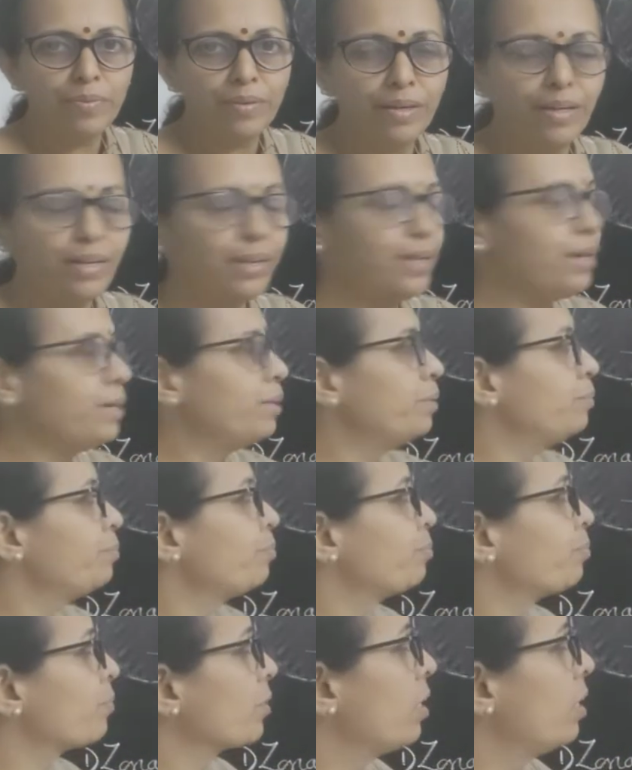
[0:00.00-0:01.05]
in a
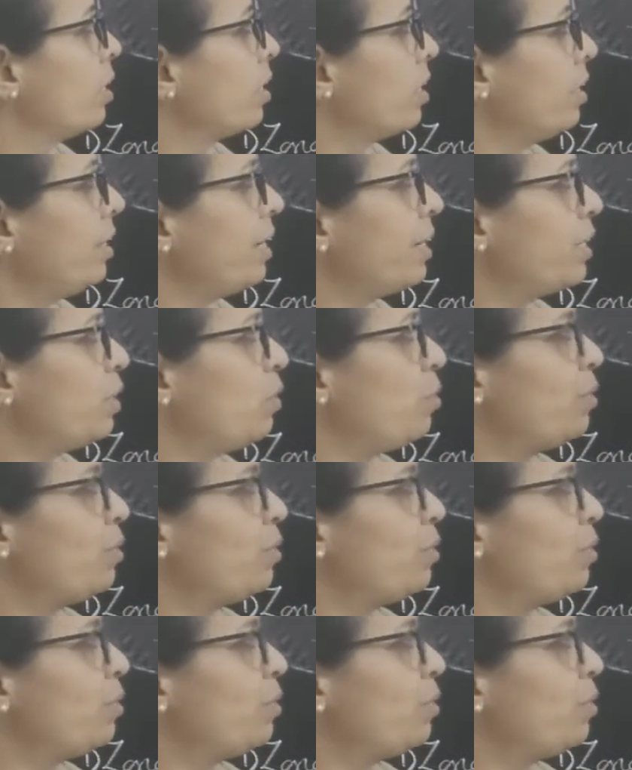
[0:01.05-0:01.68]
connective